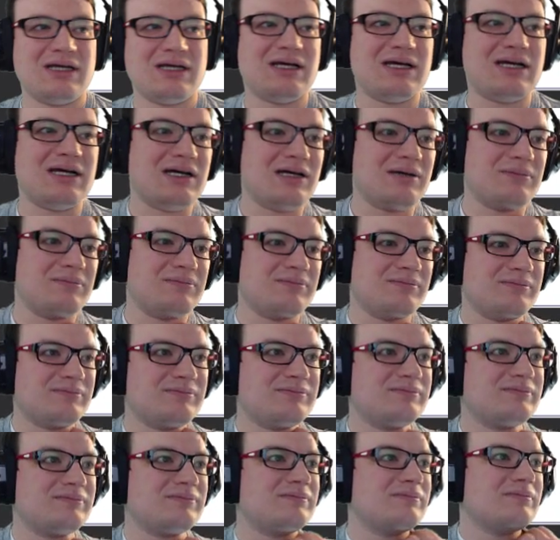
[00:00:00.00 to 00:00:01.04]

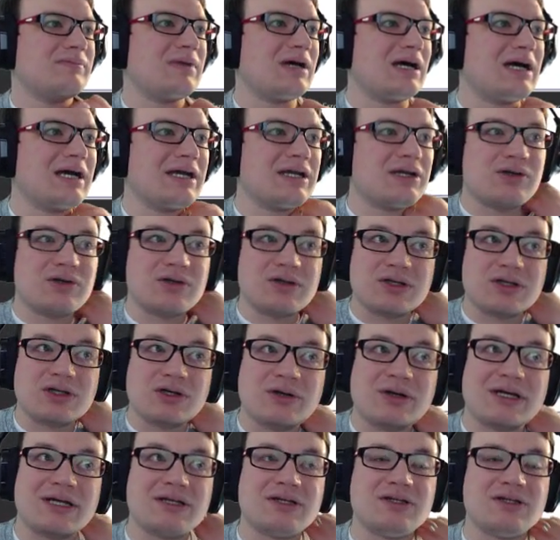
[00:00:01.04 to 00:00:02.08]
I could
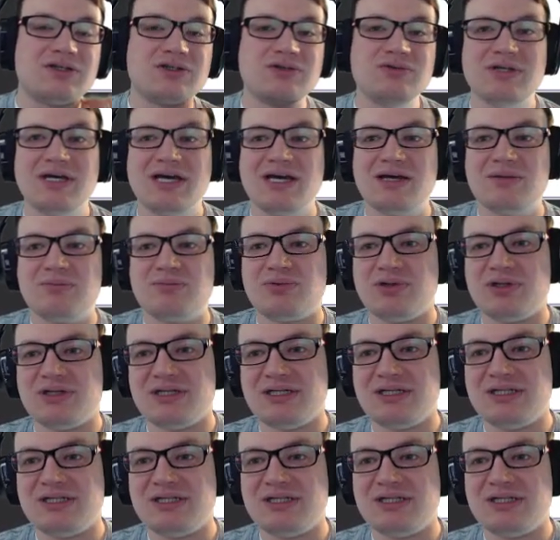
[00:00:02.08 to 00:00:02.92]
go ahead and do that pretty